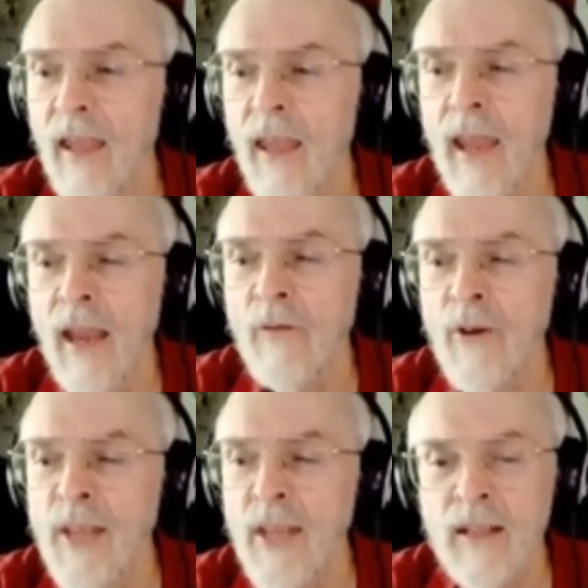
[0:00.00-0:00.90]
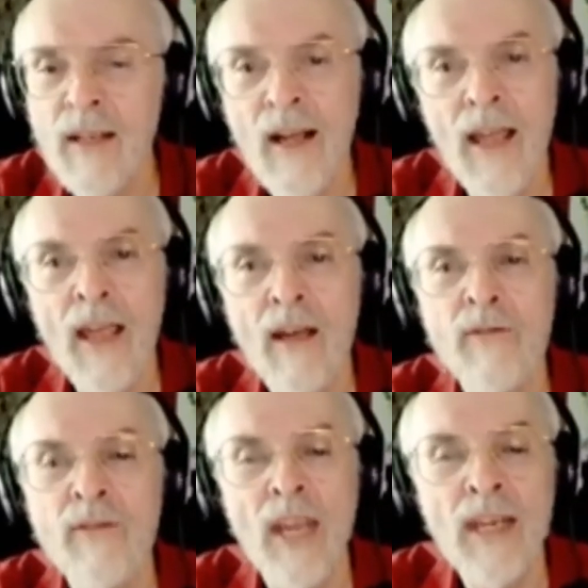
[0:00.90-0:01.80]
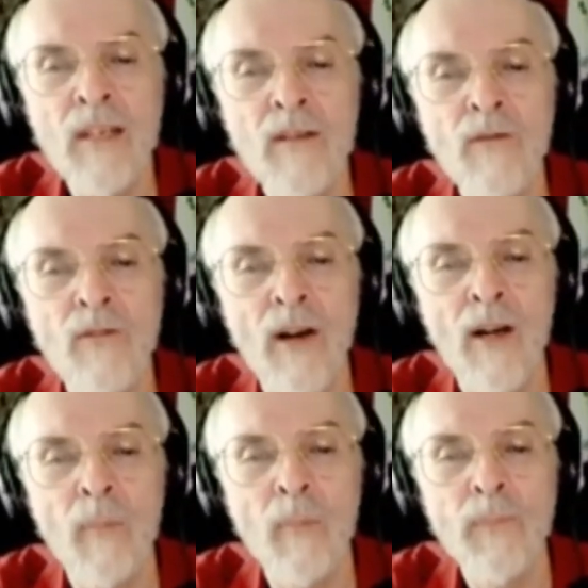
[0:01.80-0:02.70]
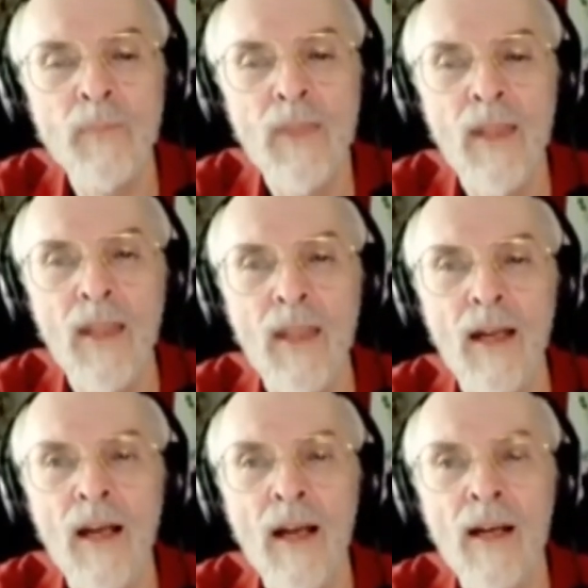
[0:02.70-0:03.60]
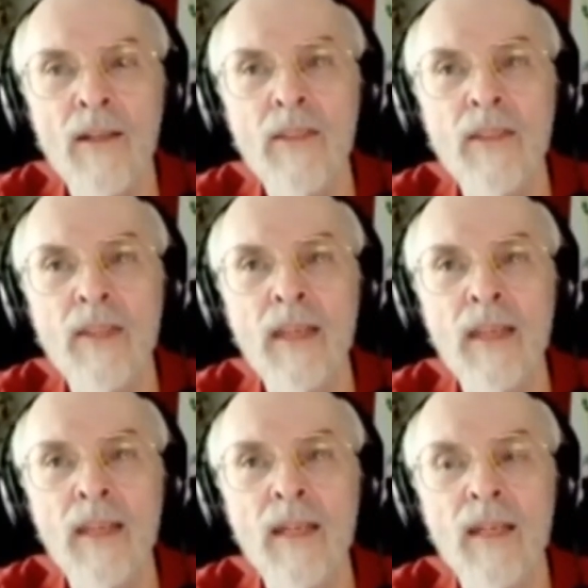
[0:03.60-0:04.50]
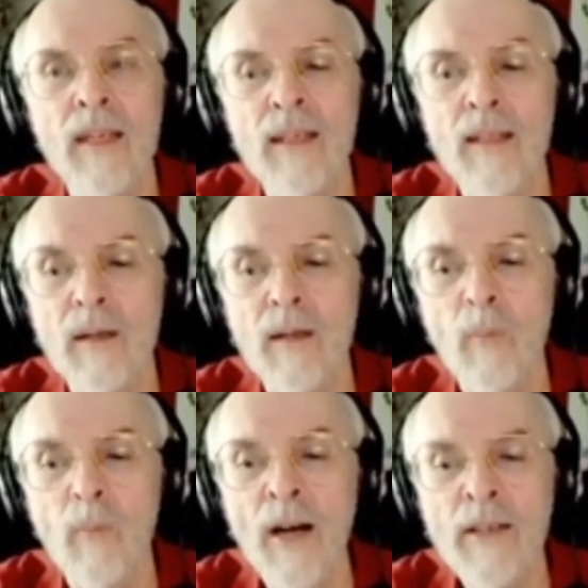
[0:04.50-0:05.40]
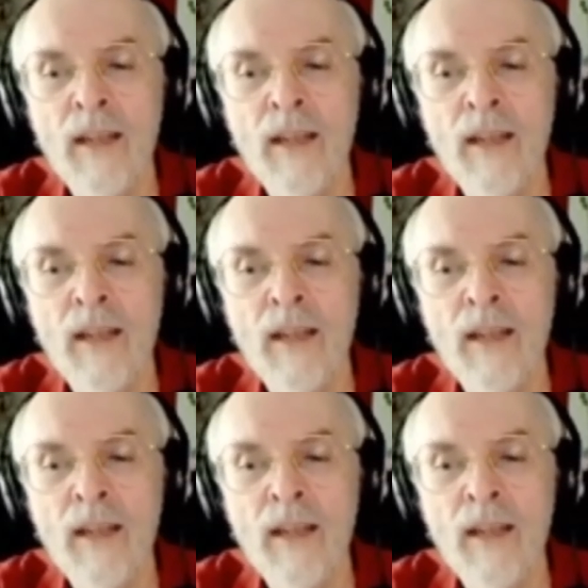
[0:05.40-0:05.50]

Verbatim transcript: everything that I have taken from the Martinez